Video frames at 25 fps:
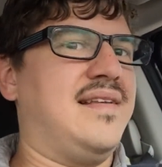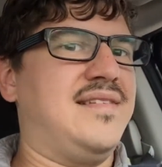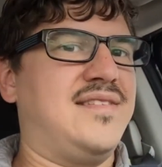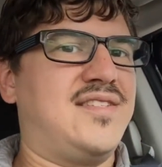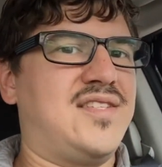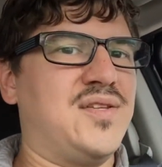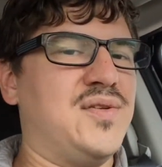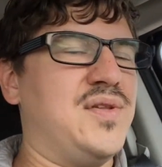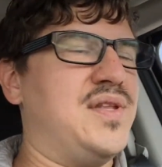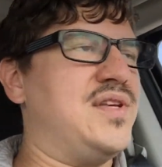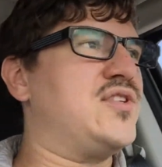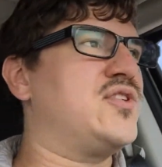
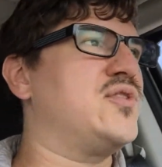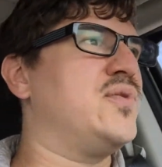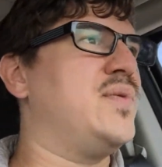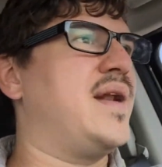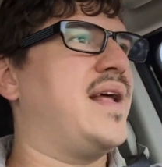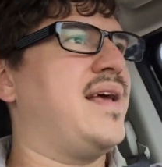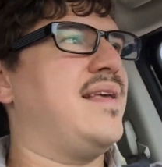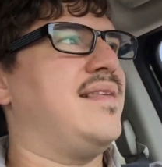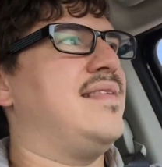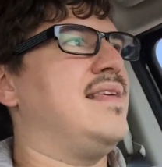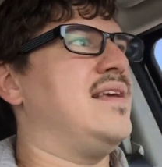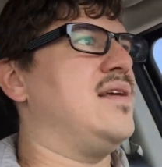So this
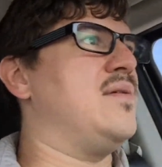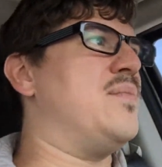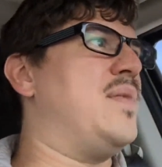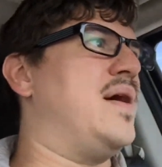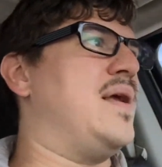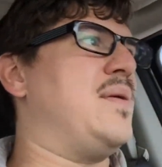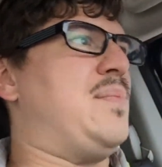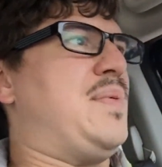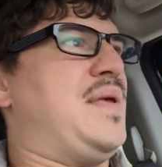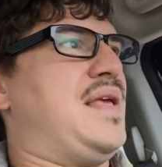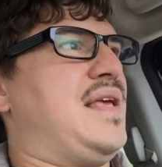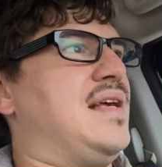one I think
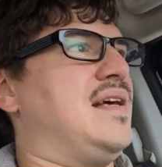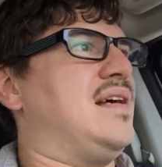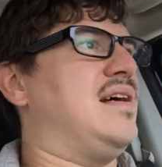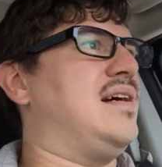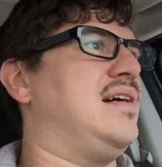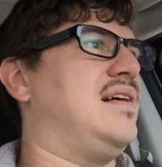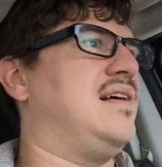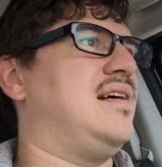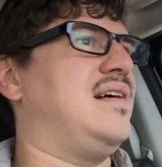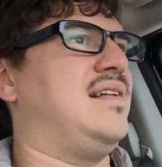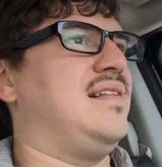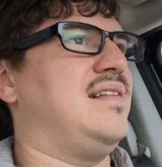might be
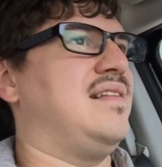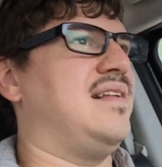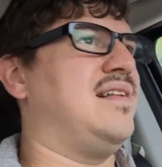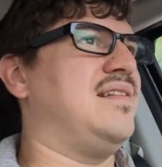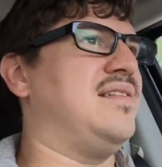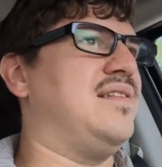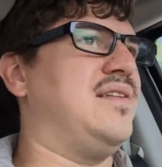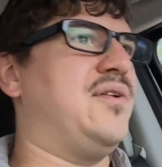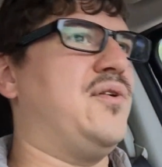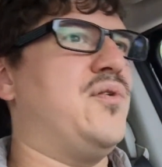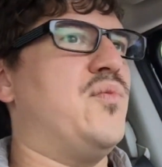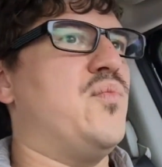a
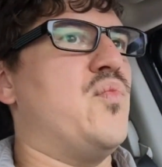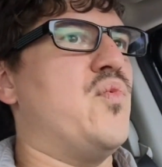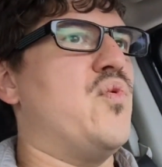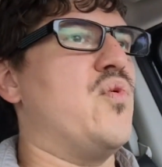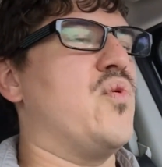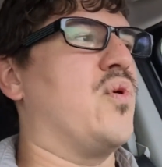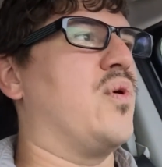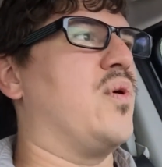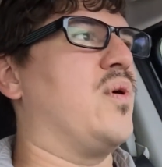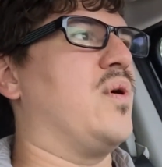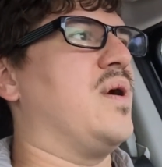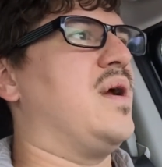little
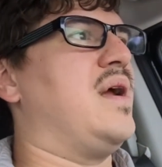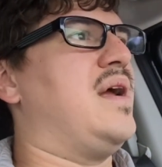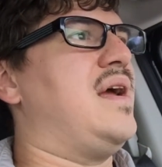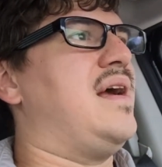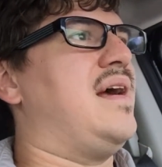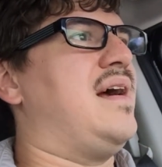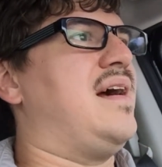more